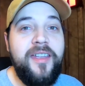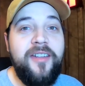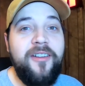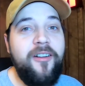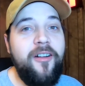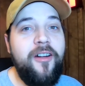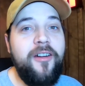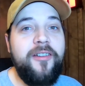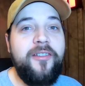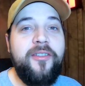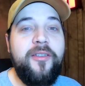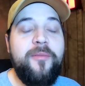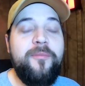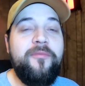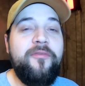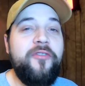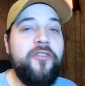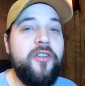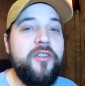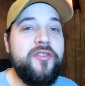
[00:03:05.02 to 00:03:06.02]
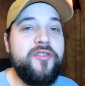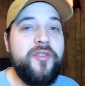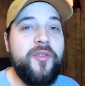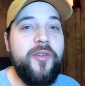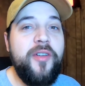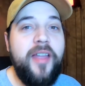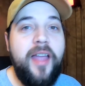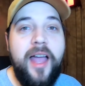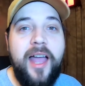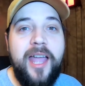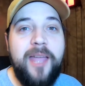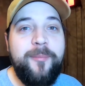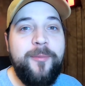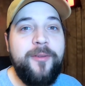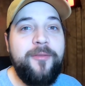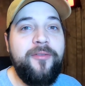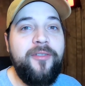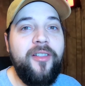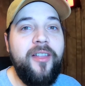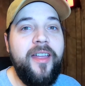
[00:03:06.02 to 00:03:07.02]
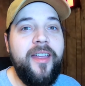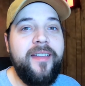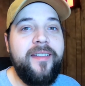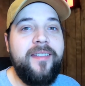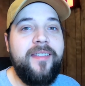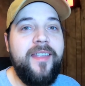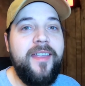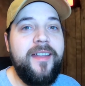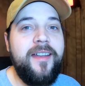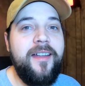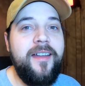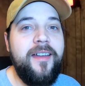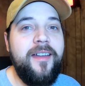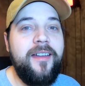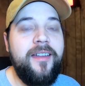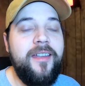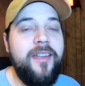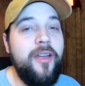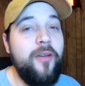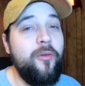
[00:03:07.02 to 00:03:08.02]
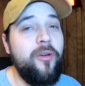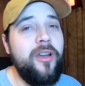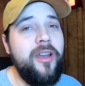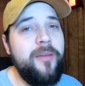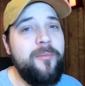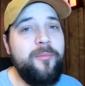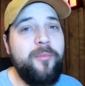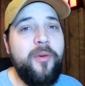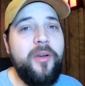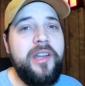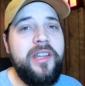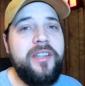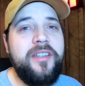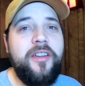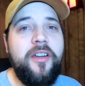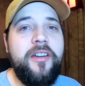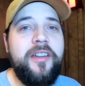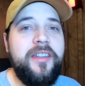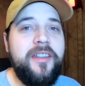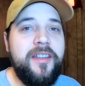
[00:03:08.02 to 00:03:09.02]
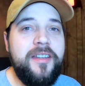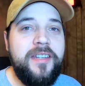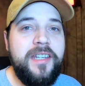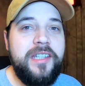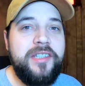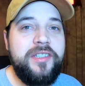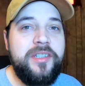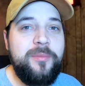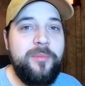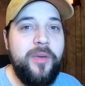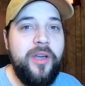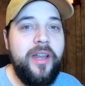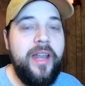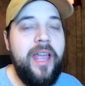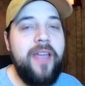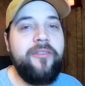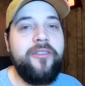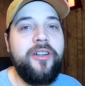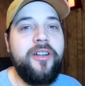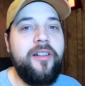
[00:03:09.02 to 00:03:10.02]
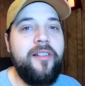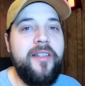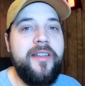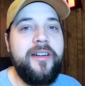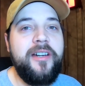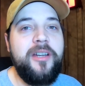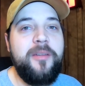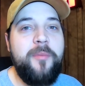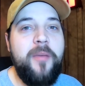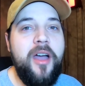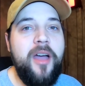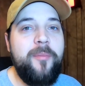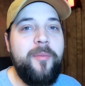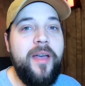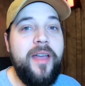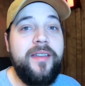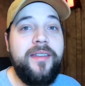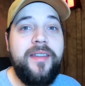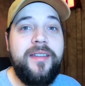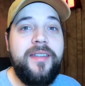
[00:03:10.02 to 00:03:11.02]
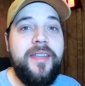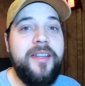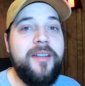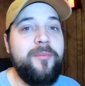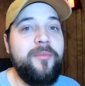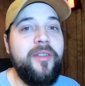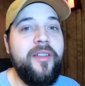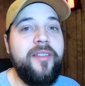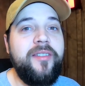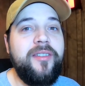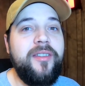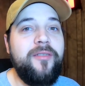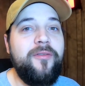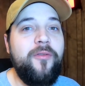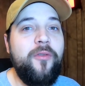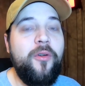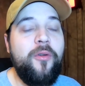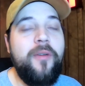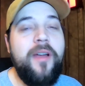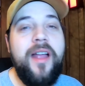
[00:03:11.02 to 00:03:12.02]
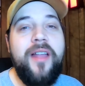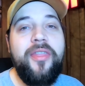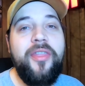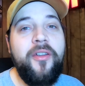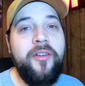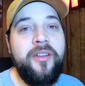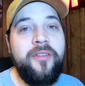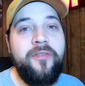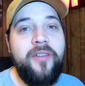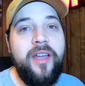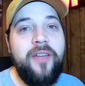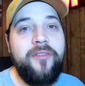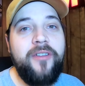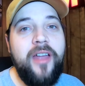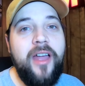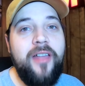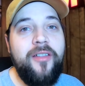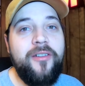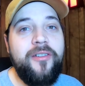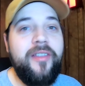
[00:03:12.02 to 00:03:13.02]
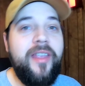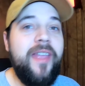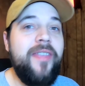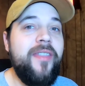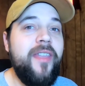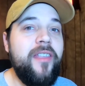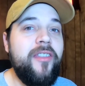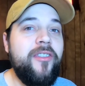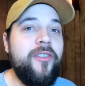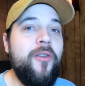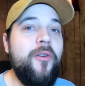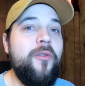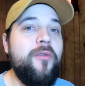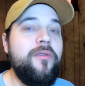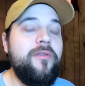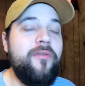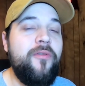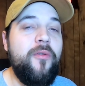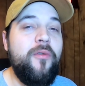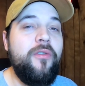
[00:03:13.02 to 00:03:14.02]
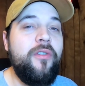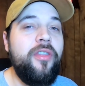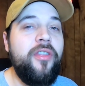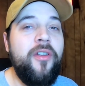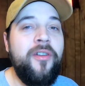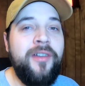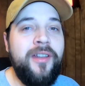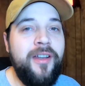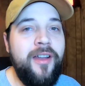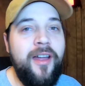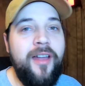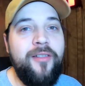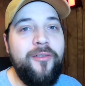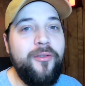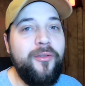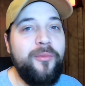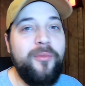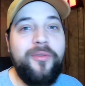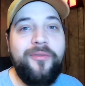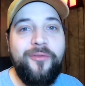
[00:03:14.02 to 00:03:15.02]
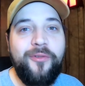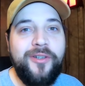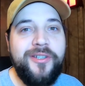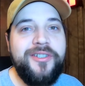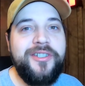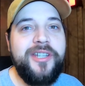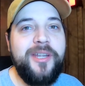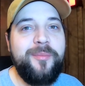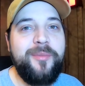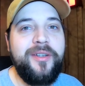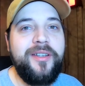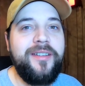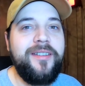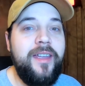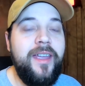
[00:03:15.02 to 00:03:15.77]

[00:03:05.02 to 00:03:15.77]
Here are some FootJoy HyperFlex that were in pretty dirty condition, but after cleaning them up, I did get them listed for around $35, and they sold for $30 with free shipping.